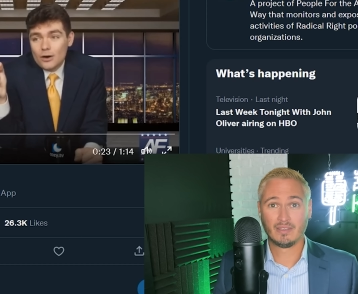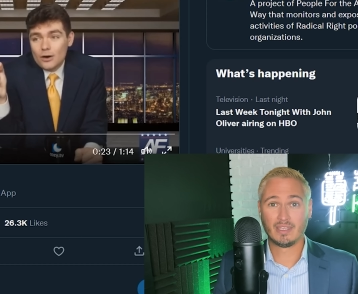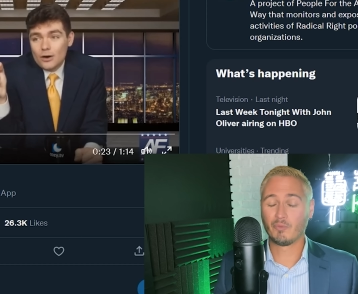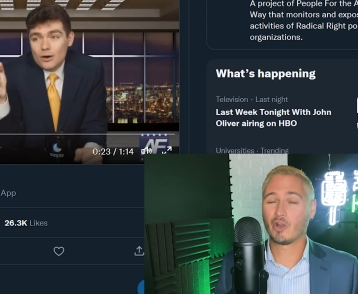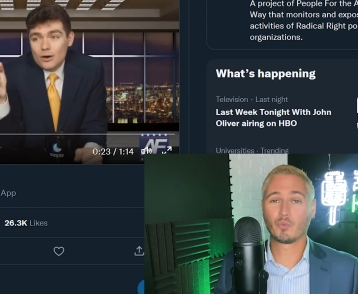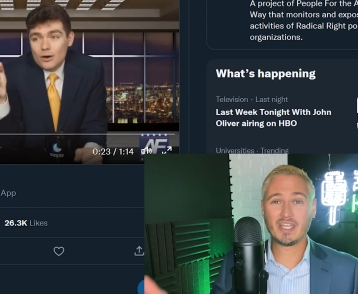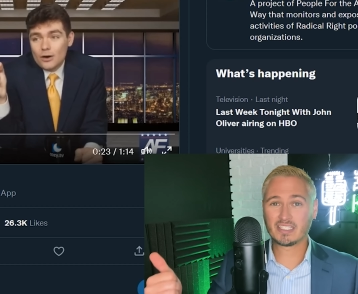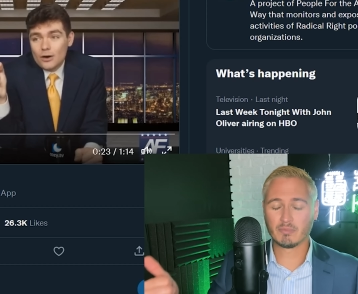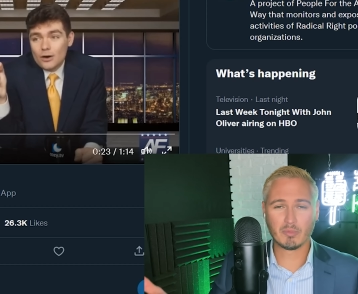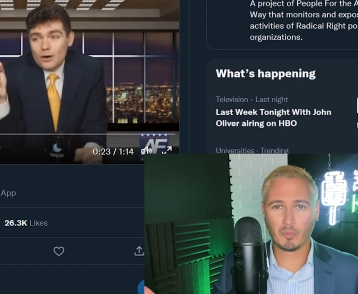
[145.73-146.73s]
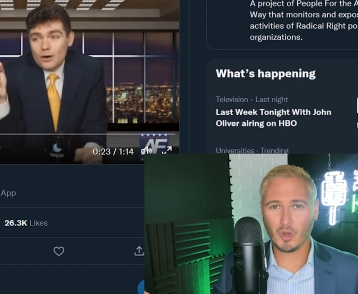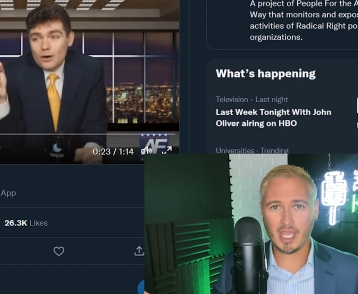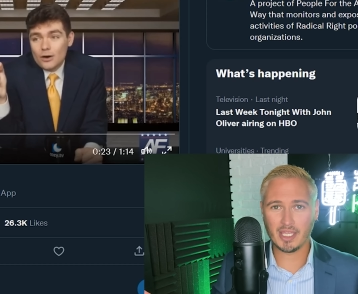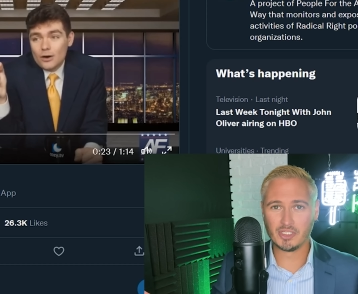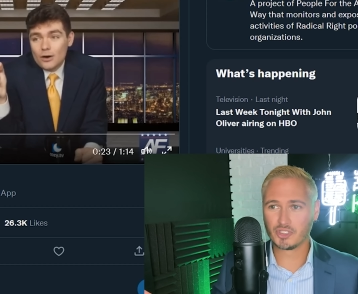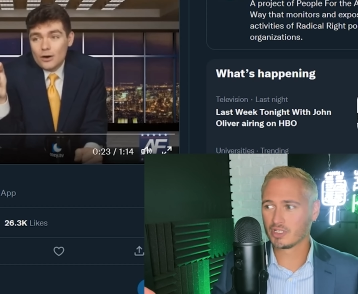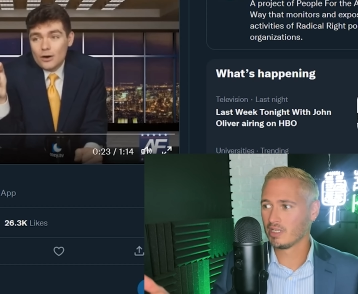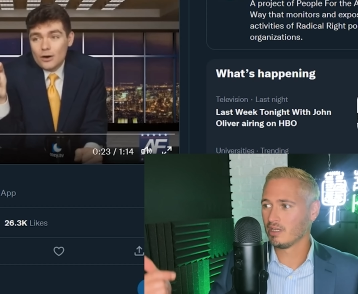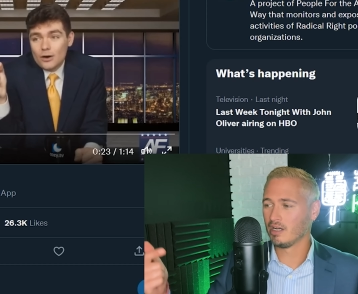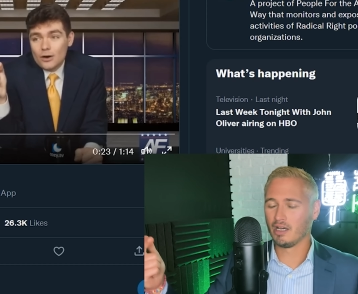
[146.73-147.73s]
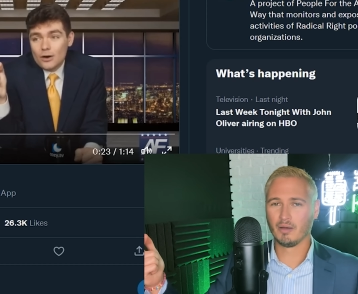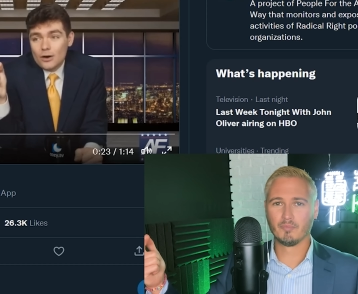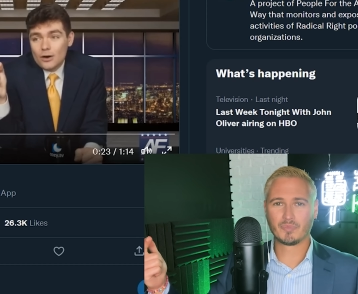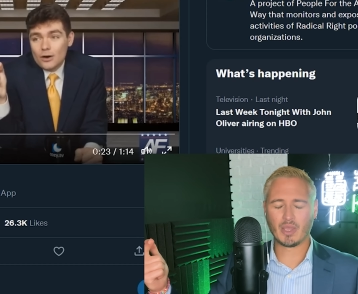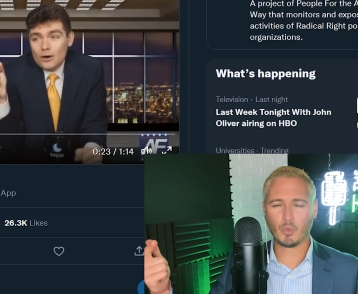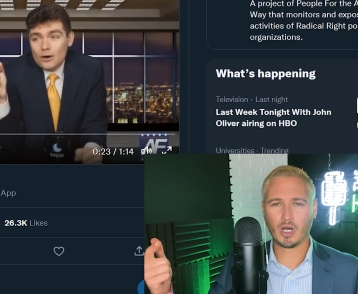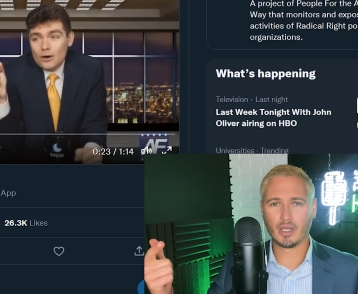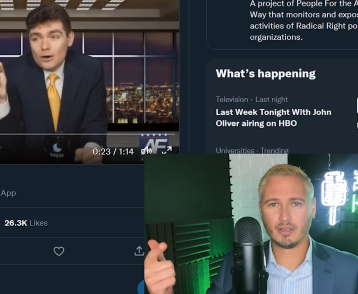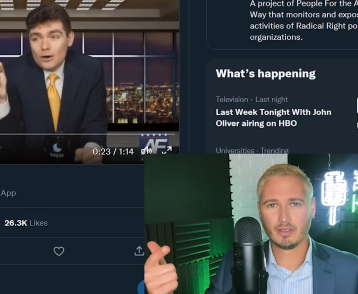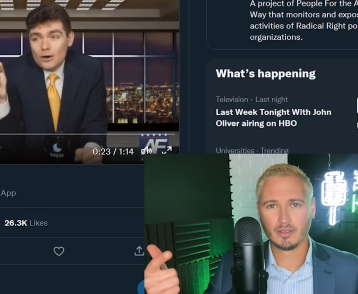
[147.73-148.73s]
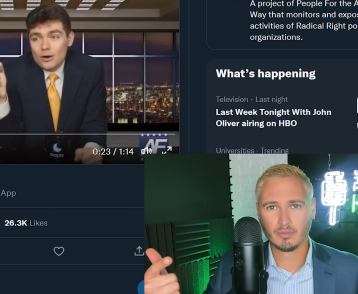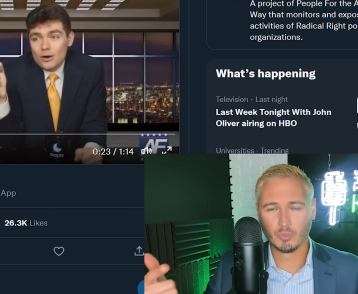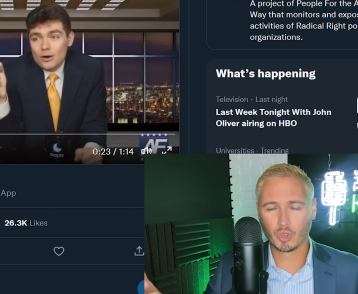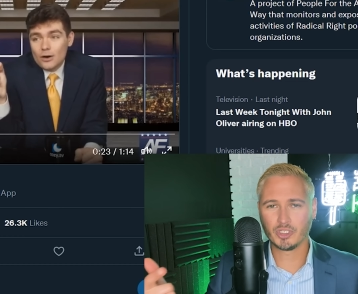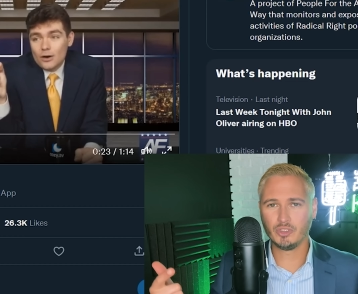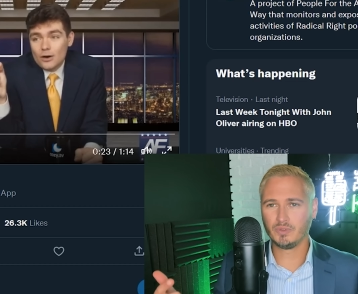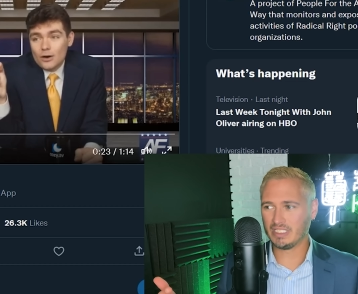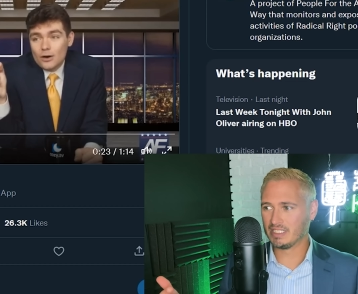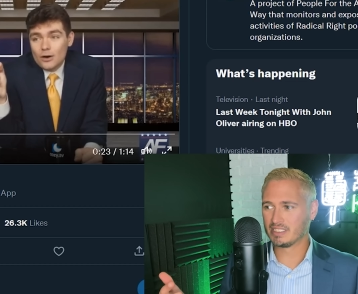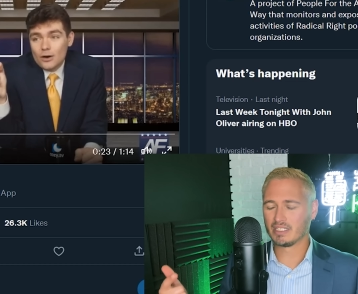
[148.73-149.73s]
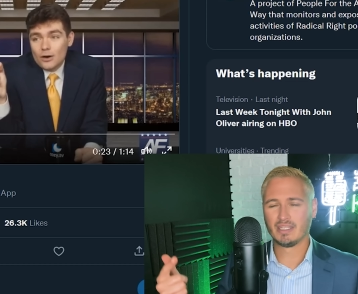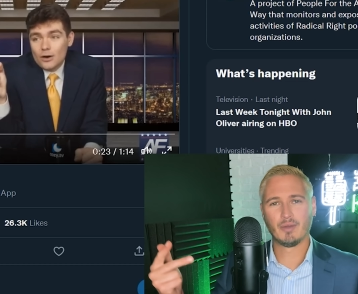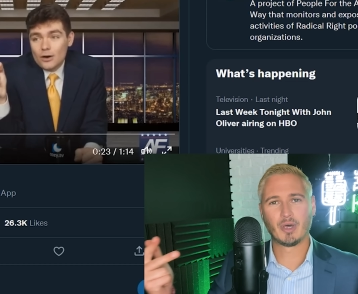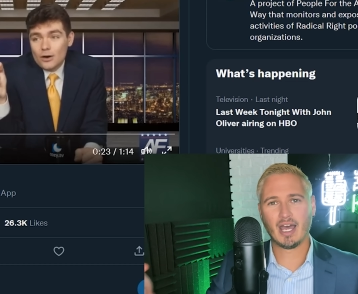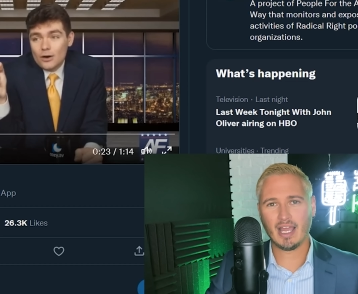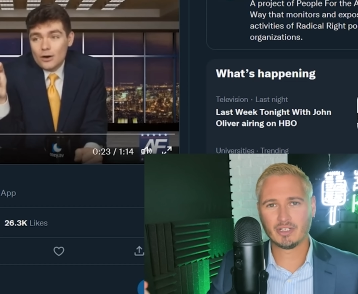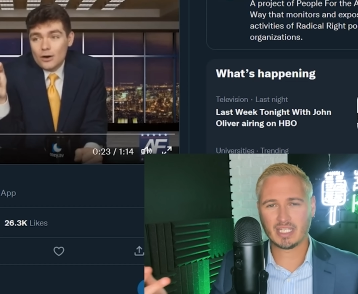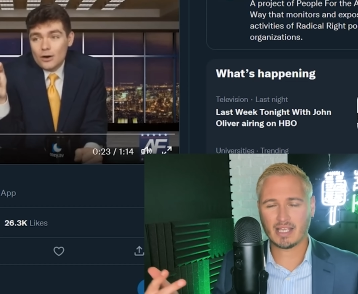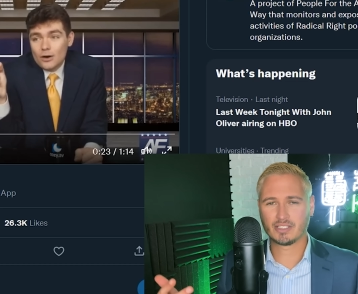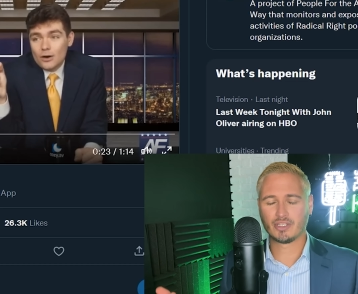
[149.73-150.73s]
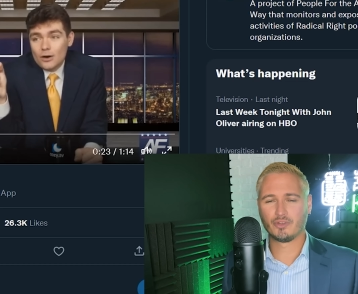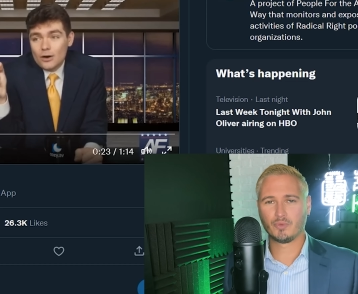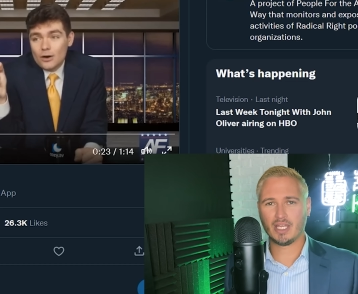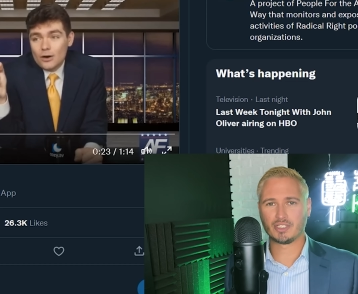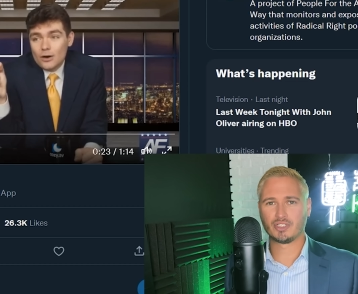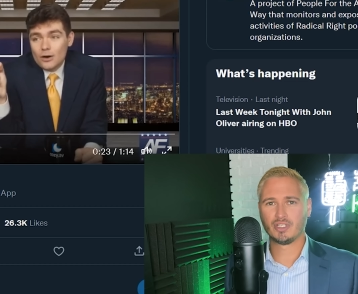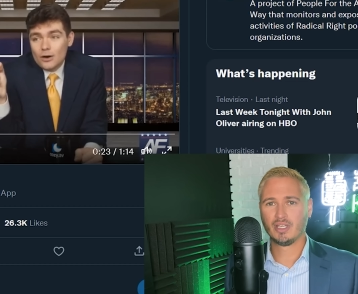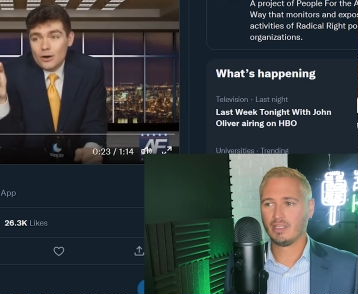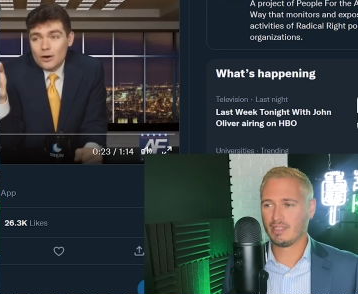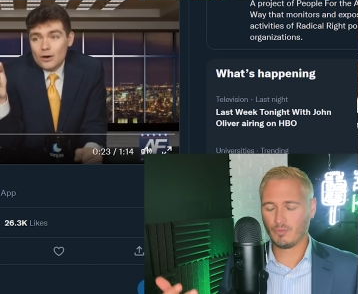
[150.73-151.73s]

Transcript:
Speaker 1: They want to raise the minimum wage. They want more unions. They want higher taxes on the rich. They